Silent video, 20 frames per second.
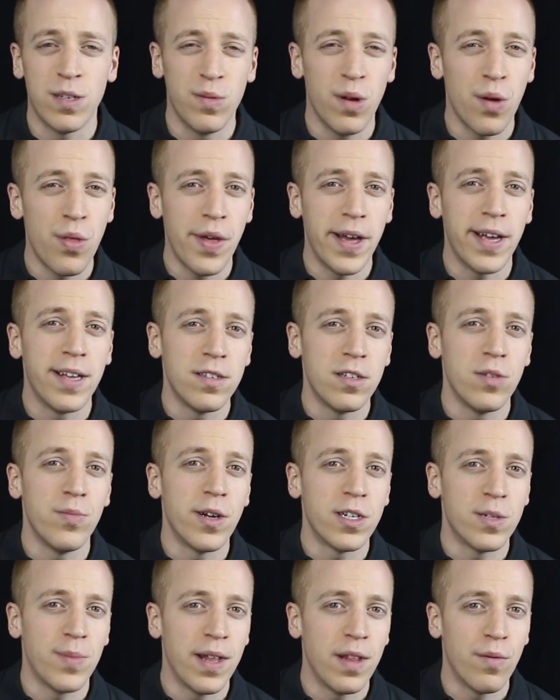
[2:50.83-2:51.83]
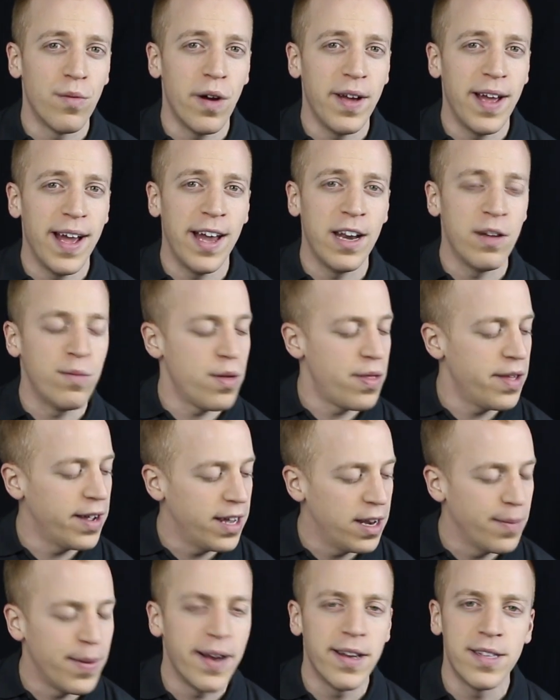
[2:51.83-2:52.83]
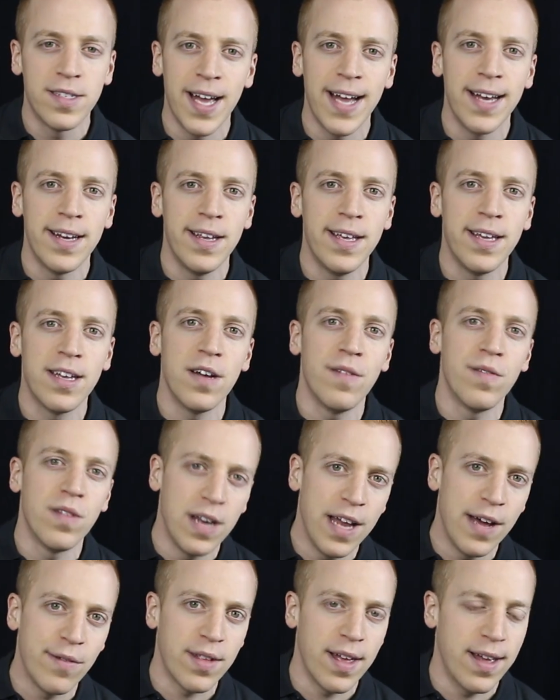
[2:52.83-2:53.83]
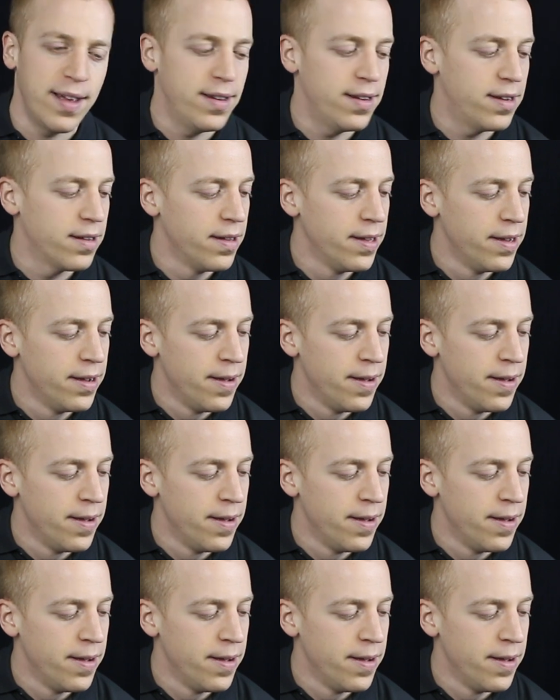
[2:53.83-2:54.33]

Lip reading: so we're not thinking too much about the right hand, we're thinking about the technique of the left hand.